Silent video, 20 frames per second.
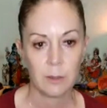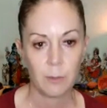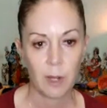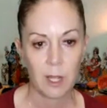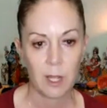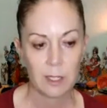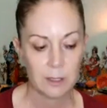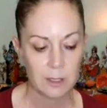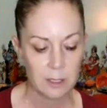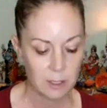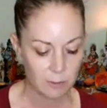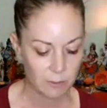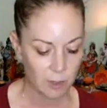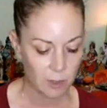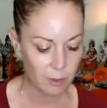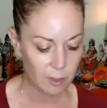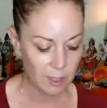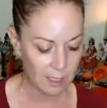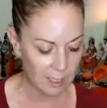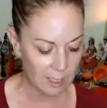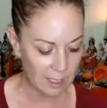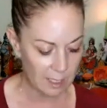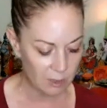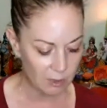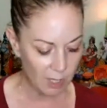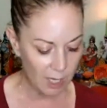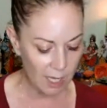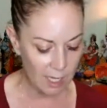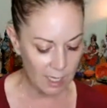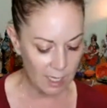The practice of Yoga
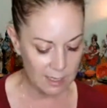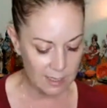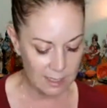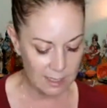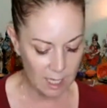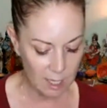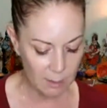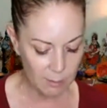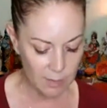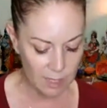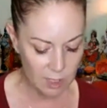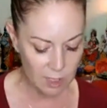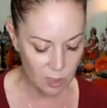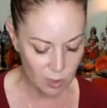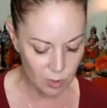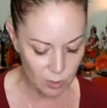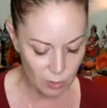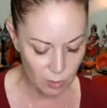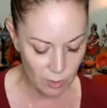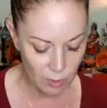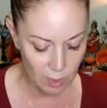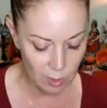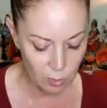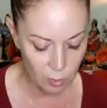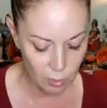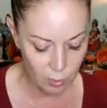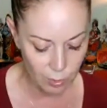Nidra is coming to a